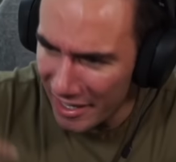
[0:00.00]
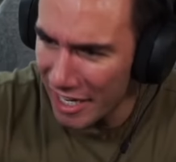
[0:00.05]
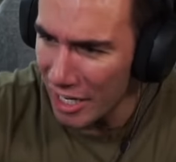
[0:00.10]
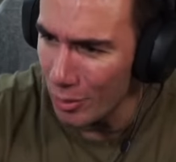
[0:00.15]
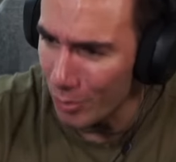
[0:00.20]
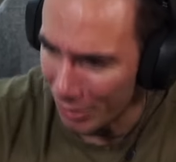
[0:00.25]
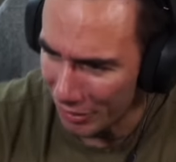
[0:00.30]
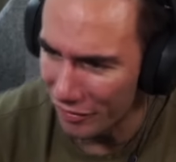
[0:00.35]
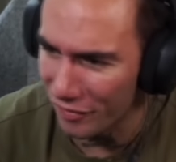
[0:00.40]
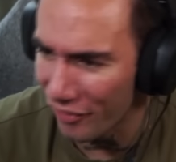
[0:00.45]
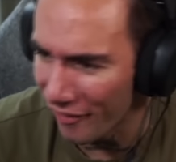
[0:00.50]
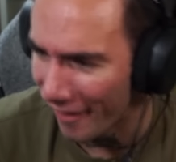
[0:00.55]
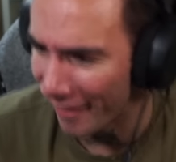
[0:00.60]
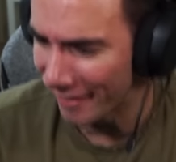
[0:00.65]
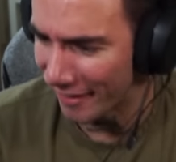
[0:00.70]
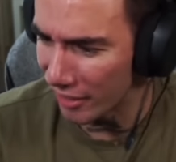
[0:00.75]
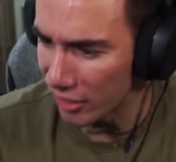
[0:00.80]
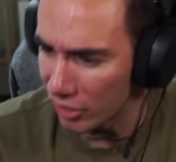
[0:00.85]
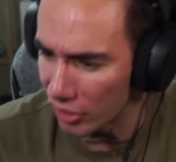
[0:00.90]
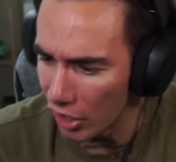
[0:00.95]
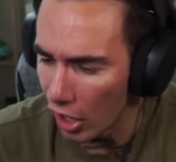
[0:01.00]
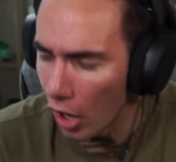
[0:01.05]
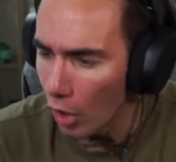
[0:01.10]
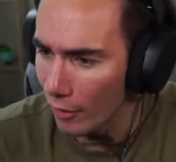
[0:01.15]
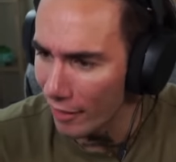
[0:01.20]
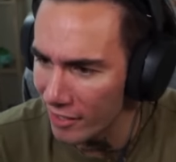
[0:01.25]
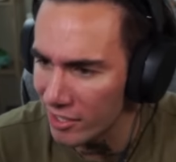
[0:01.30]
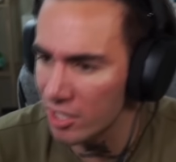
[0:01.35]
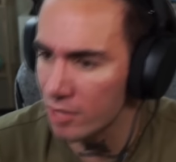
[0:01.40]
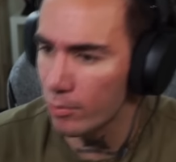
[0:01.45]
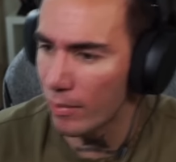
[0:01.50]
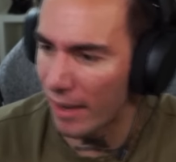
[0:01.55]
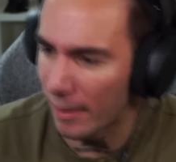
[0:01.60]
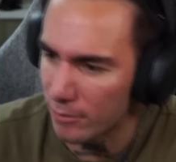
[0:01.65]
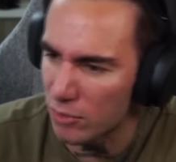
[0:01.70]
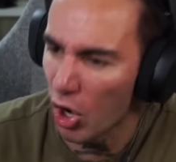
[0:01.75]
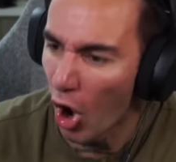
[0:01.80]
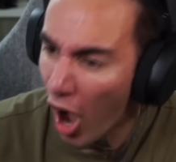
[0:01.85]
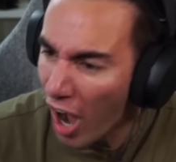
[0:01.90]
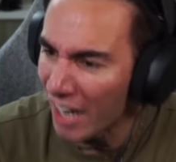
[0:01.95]
Here we fucking go. This is what
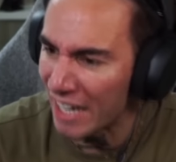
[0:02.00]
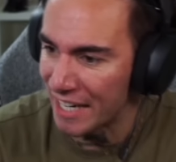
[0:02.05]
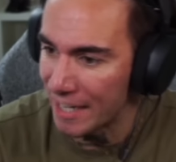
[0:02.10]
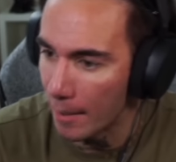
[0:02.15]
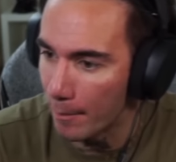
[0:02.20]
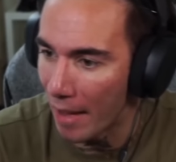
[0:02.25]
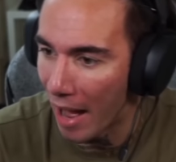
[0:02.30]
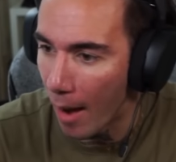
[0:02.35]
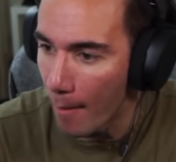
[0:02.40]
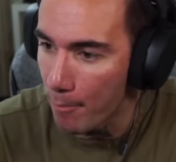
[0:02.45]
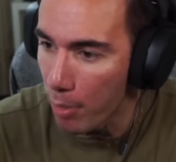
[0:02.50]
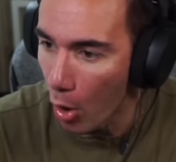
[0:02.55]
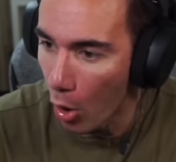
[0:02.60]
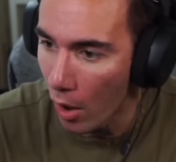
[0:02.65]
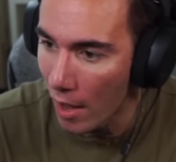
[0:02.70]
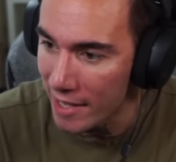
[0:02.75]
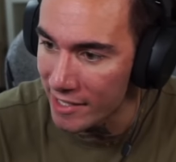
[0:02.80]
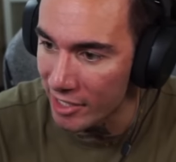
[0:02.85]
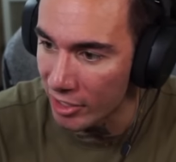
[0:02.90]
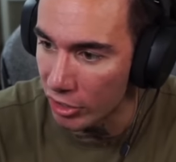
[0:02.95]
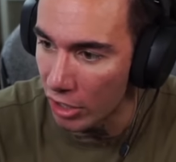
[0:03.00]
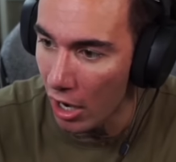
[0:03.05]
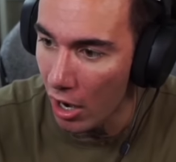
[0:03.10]
I'm talking about, boys and